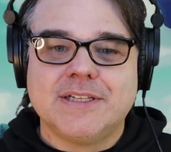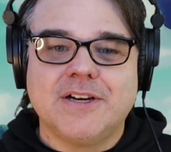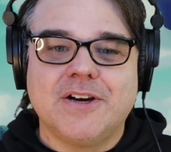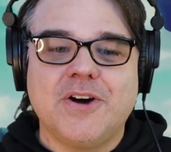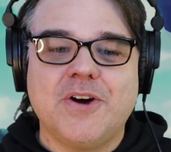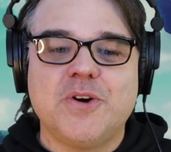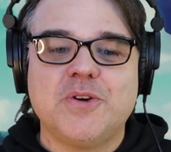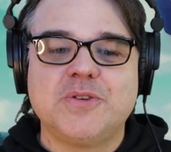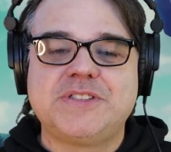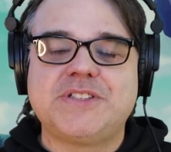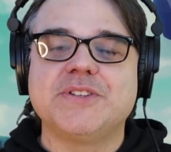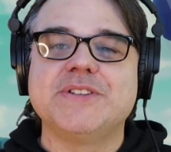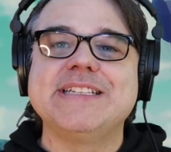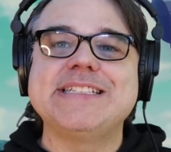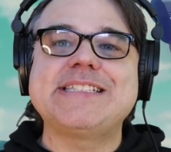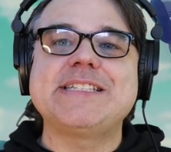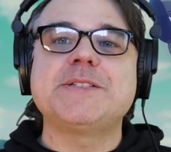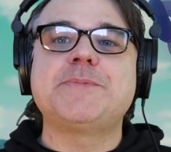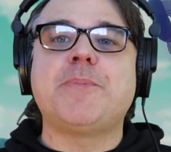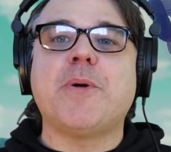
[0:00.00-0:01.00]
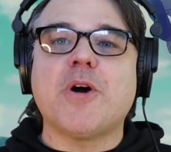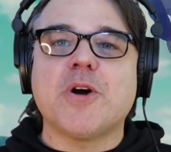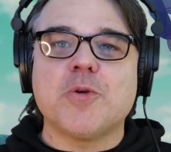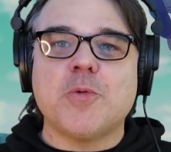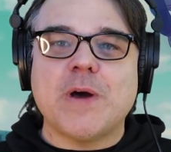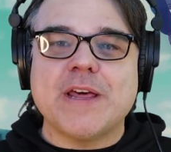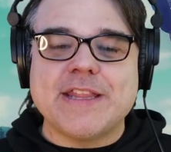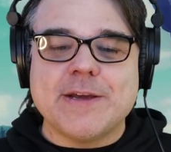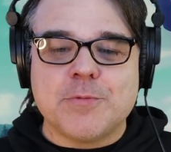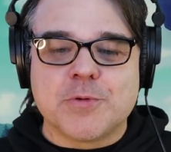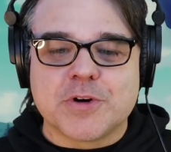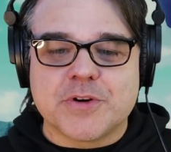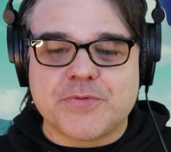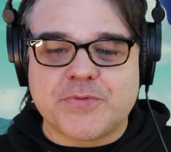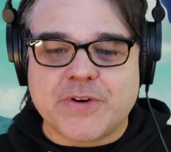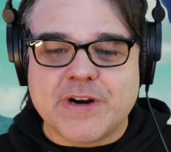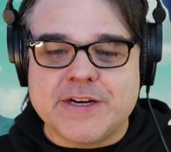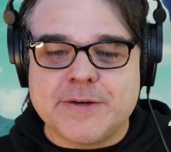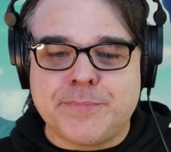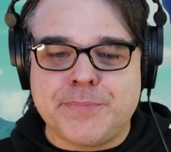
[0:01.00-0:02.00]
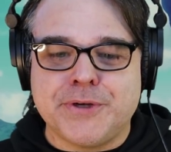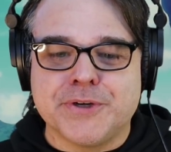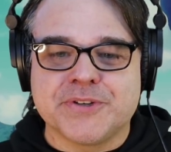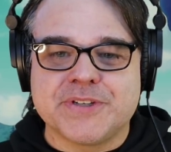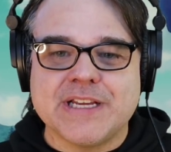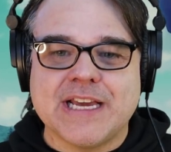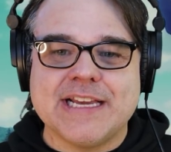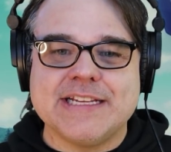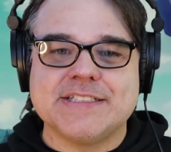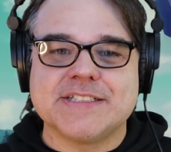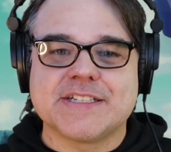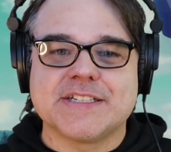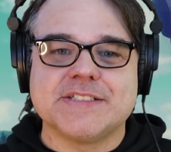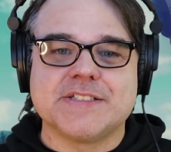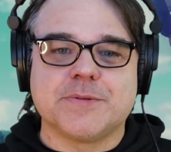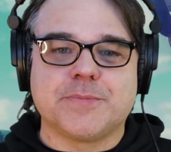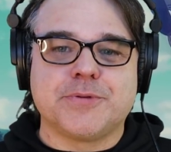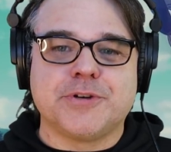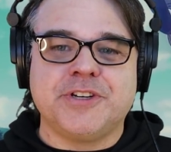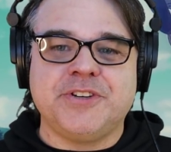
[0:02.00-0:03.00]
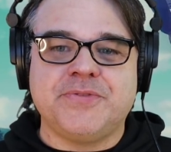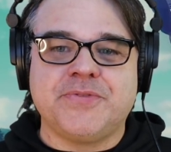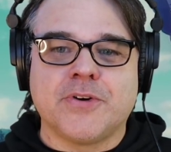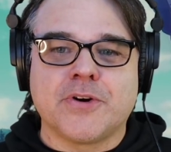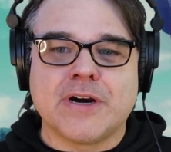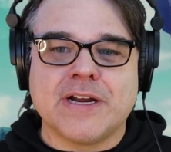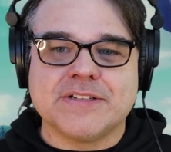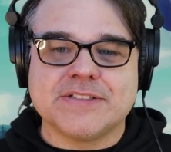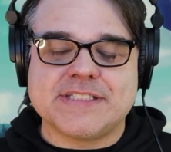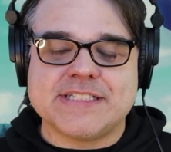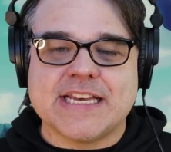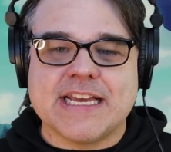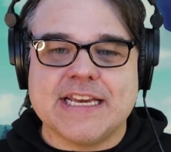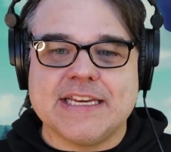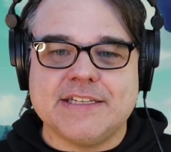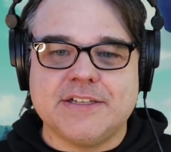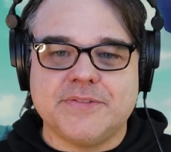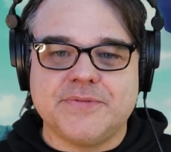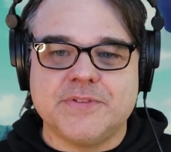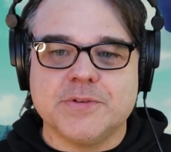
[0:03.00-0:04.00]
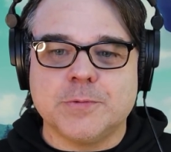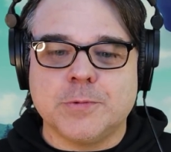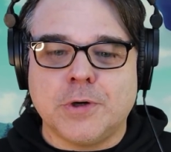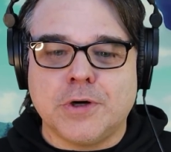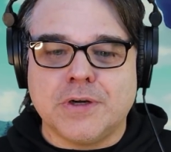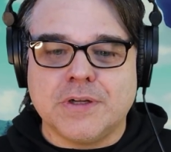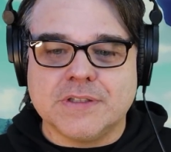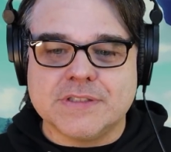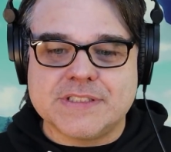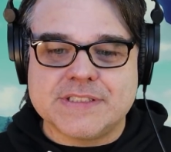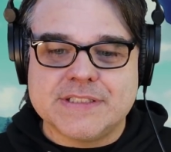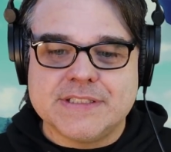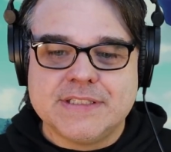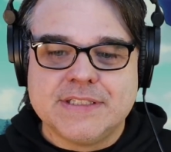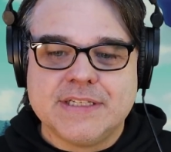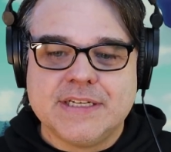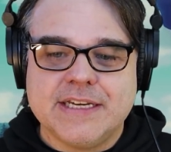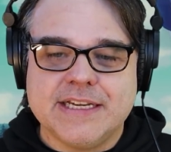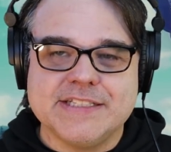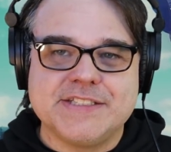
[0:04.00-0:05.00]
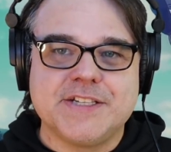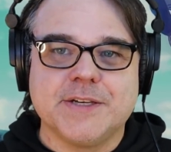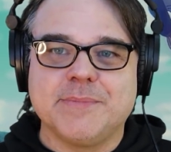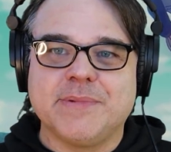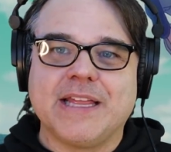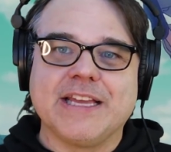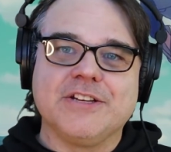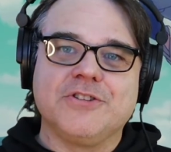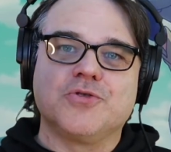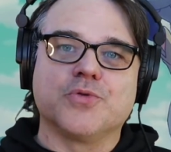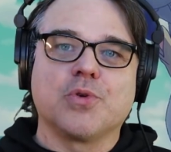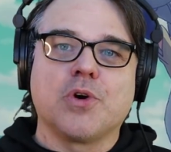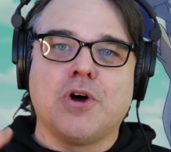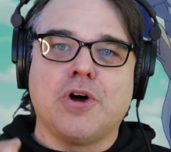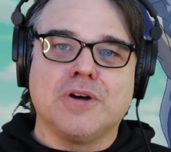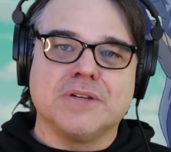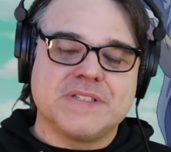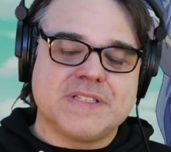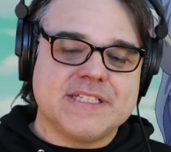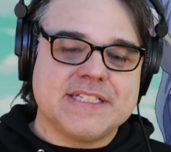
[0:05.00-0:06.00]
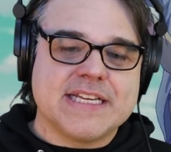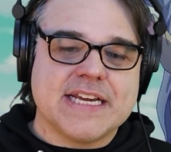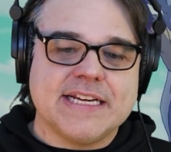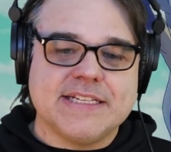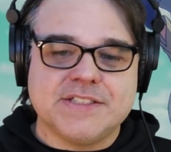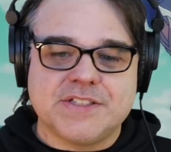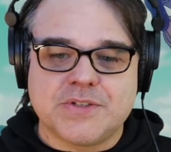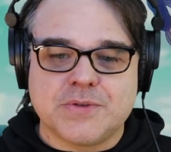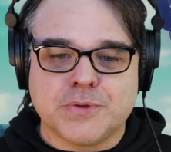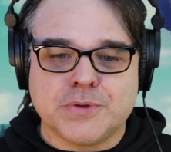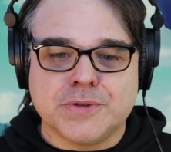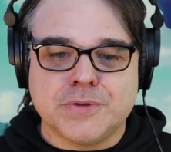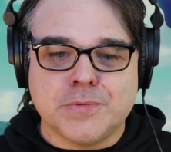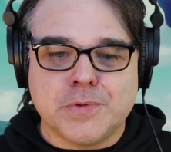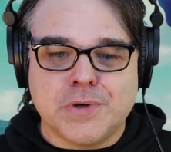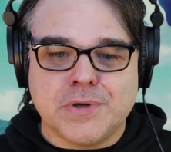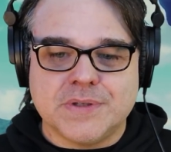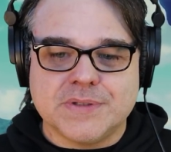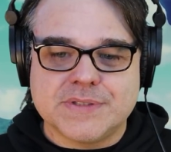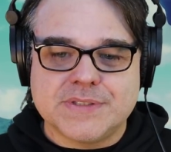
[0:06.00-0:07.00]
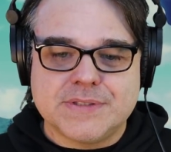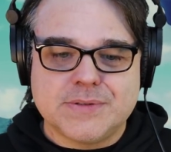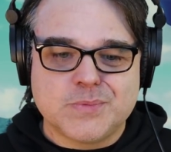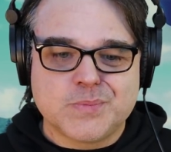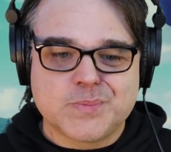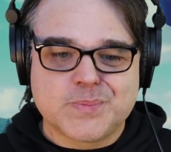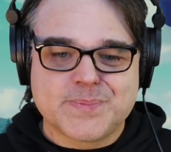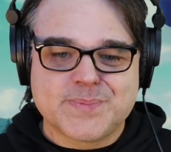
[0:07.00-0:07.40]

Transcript: Oh, so this is part of why they weren't afraid of pure Titans, because they're pretty far outside of the walls. And something like draws the Titans toward the walls.